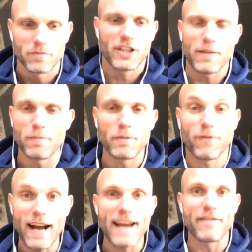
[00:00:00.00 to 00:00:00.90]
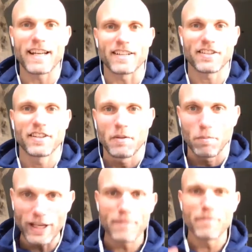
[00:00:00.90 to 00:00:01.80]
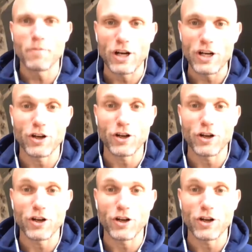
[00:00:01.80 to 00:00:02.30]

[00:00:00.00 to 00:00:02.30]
Step number 5, yes. Blame them when your